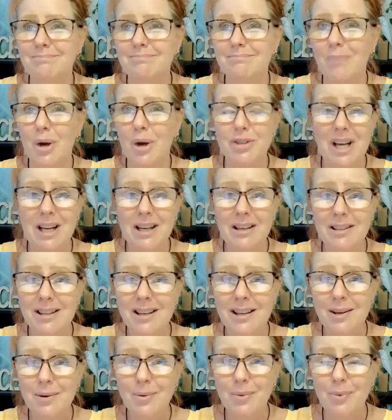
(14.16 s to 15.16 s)

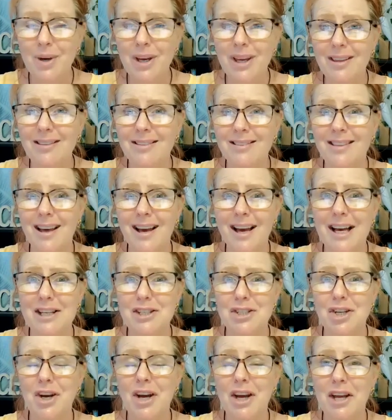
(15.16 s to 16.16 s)
modality with
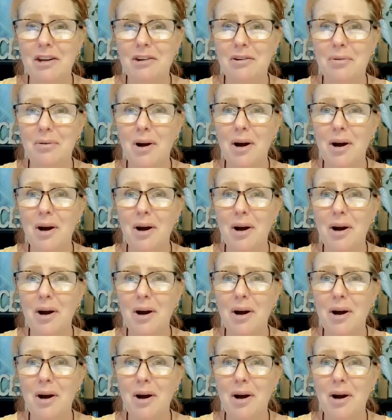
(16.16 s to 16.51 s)
Diane.